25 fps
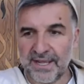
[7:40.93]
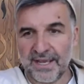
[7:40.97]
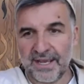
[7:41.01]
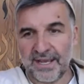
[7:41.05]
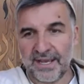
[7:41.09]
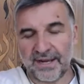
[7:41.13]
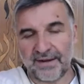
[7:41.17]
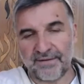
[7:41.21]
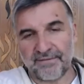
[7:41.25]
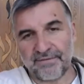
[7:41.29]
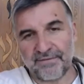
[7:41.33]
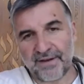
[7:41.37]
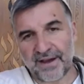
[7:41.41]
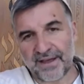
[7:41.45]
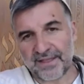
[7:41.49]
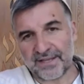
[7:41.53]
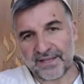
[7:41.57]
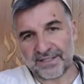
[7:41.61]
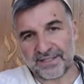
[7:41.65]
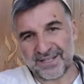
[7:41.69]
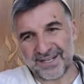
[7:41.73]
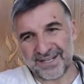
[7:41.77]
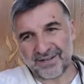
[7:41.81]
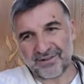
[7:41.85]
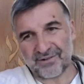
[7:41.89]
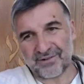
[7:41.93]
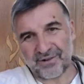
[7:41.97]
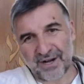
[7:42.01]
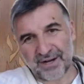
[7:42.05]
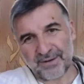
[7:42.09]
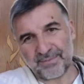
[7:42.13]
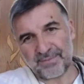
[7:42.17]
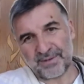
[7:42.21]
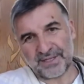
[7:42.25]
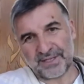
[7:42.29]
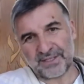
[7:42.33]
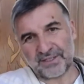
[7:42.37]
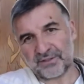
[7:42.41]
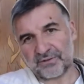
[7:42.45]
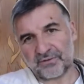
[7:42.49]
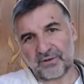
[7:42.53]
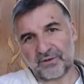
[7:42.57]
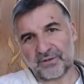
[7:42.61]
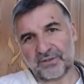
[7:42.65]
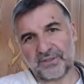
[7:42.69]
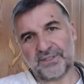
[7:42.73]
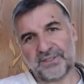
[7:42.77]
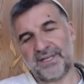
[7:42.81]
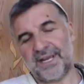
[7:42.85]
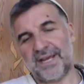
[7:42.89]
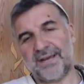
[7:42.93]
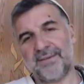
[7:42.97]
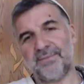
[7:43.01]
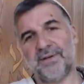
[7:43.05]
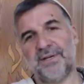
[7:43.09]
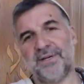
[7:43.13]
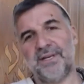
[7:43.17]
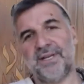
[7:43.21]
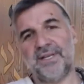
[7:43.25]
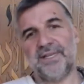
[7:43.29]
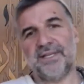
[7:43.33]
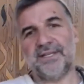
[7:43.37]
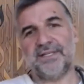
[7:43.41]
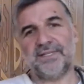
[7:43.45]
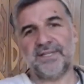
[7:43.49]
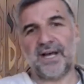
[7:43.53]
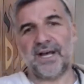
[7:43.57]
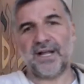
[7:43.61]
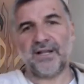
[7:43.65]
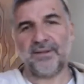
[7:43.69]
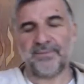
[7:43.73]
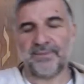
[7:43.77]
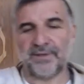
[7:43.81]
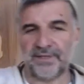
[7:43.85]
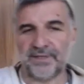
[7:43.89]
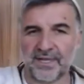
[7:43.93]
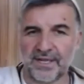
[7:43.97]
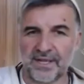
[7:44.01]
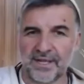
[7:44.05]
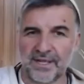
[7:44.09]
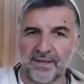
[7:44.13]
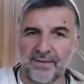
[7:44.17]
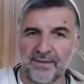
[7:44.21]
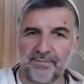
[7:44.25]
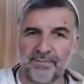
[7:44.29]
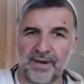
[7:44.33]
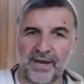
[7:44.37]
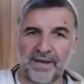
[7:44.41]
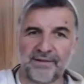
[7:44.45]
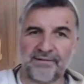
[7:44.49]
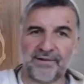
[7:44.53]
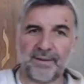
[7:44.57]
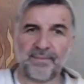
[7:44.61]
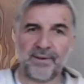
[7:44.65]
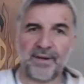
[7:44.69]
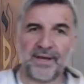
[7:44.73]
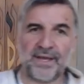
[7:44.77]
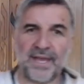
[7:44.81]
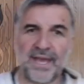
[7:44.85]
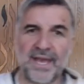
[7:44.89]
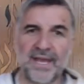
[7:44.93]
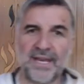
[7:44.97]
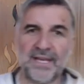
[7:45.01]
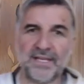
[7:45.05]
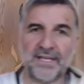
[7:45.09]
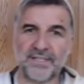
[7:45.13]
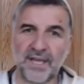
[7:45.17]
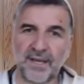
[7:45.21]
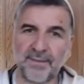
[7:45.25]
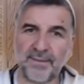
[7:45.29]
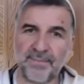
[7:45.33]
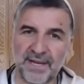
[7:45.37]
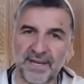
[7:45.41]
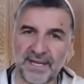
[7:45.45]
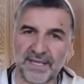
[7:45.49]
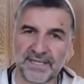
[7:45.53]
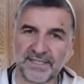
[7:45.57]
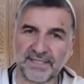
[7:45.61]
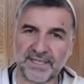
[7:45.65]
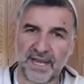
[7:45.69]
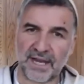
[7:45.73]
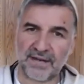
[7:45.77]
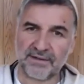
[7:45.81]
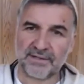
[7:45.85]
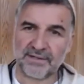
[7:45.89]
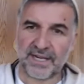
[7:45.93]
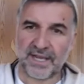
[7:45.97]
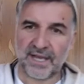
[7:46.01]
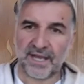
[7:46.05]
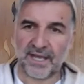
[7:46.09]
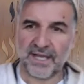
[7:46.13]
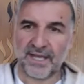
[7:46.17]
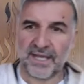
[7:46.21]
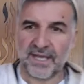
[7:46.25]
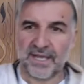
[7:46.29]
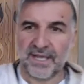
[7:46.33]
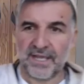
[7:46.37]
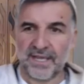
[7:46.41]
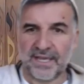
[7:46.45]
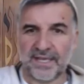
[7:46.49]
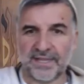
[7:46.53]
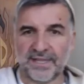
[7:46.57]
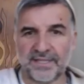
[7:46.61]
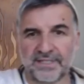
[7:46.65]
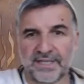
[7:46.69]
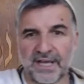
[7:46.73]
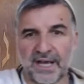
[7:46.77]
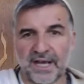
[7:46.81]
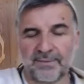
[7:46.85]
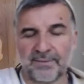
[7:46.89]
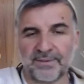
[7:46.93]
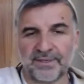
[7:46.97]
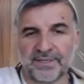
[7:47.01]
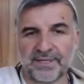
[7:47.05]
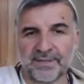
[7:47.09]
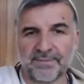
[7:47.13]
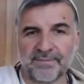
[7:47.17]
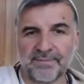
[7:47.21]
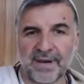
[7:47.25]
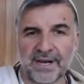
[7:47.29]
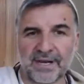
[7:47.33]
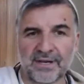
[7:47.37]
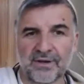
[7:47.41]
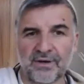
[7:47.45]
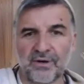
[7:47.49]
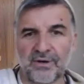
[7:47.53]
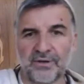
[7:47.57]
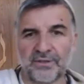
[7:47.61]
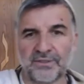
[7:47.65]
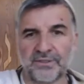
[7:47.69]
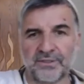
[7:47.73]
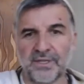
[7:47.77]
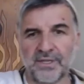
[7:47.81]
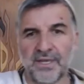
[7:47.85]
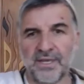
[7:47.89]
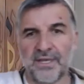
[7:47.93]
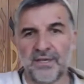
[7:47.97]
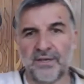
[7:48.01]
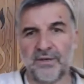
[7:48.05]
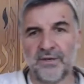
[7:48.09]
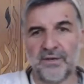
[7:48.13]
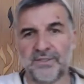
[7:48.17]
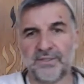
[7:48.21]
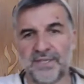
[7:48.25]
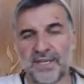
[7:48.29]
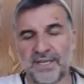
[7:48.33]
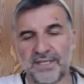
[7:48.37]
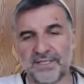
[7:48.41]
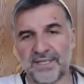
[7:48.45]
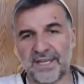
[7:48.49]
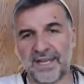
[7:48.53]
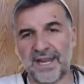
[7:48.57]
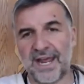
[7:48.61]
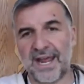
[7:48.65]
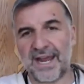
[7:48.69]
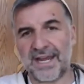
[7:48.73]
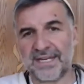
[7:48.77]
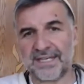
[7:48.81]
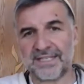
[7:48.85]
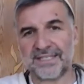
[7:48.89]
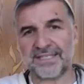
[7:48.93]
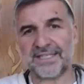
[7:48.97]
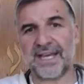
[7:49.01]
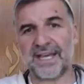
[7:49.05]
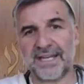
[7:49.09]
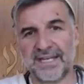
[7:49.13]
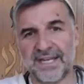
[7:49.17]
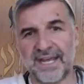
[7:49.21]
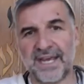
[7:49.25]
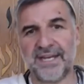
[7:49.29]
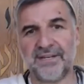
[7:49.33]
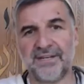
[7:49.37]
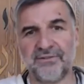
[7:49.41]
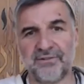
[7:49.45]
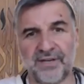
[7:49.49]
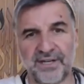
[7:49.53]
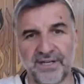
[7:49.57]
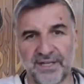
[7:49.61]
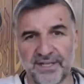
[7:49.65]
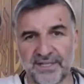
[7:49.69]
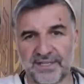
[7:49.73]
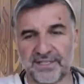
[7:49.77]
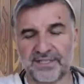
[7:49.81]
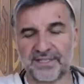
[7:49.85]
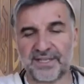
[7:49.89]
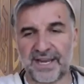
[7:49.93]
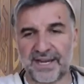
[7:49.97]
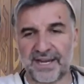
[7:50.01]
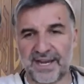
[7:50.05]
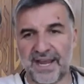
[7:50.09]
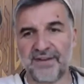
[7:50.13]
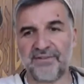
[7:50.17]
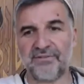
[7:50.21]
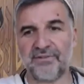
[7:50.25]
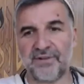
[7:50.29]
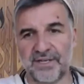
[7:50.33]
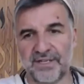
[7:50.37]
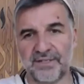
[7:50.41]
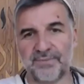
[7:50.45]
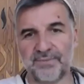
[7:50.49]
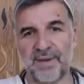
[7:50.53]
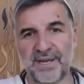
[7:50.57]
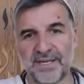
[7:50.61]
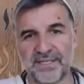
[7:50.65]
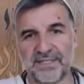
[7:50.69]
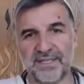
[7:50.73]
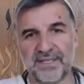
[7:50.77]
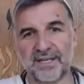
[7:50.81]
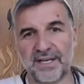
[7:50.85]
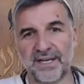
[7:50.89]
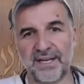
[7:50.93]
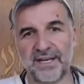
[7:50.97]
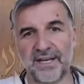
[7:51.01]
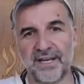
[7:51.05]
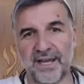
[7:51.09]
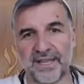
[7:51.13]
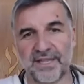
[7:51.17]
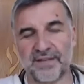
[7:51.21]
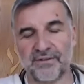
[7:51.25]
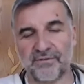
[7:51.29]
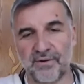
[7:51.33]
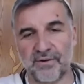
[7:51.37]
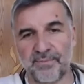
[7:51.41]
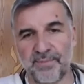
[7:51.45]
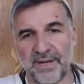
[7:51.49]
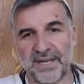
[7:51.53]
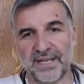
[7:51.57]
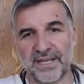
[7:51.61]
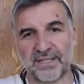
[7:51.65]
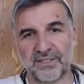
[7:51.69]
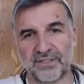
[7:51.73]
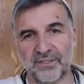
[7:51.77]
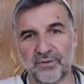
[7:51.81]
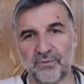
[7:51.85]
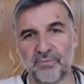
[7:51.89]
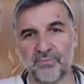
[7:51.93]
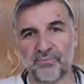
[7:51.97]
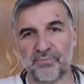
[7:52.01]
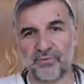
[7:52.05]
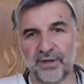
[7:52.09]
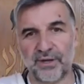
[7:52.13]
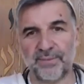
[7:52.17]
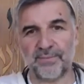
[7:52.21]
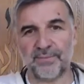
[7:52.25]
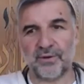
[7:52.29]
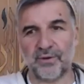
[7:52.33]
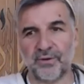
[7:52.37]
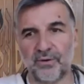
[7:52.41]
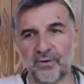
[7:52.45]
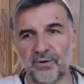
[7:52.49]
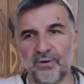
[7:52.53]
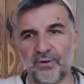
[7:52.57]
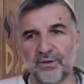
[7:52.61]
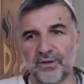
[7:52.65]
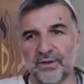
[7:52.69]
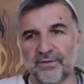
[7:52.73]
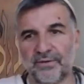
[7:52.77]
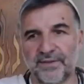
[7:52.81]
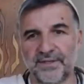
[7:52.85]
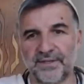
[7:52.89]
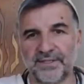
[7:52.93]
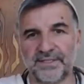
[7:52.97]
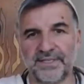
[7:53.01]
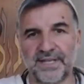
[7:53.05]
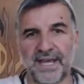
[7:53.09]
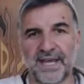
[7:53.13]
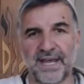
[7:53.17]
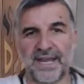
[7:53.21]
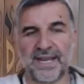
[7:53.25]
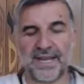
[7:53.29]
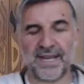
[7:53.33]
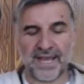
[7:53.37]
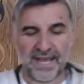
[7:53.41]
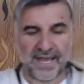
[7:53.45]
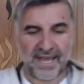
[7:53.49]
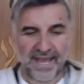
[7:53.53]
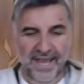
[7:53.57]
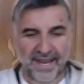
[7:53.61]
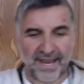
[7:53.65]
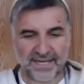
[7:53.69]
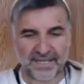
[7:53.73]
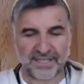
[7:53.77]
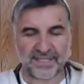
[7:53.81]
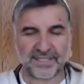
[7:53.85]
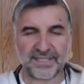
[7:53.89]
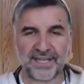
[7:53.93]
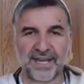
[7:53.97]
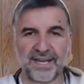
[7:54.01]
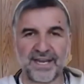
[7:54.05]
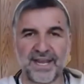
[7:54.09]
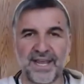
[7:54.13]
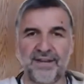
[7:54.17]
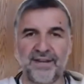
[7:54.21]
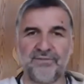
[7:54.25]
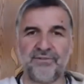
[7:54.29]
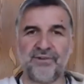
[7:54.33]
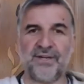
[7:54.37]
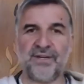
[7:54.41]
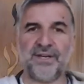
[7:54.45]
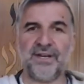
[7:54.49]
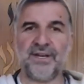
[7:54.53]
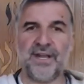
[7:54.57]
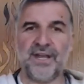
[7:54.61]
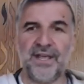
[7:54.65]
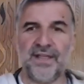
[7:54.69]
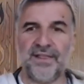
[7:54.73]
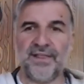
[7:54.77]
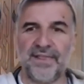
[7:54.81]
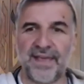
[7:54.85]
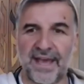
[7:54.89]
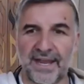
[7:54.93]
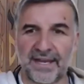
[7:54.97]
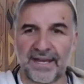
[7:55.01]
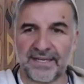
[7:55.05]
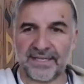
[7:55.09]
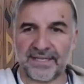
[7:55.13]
And in fact, there's an incredibly strong statement in the Talmud by Rabbi Elazar ben Azariah in the Talmud in Makot, who says that any Sanhedrin, and the Sanhedrin is basically like the rabbinic Supreme Court of the day, any Sanhedrin that